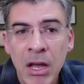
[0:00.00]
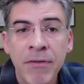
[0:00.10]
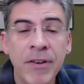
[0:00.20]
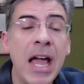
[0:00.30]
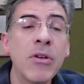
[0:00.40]

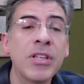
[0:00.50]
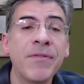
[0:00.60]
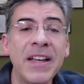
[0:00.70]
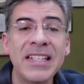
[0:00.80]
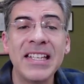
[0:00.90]
For now,
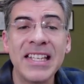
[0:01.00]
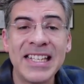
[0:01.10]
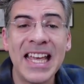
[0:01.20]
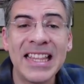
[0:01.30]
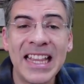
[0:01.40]
suffice it to
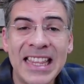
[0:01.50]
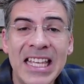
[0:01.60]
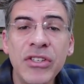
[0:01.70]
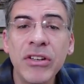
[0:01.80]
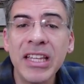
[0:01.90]
say that
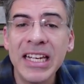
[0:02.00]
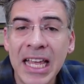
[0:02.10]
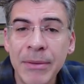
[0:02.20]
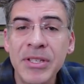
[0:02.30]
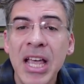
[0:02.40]
these are the
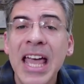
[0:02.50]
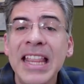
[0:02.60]
names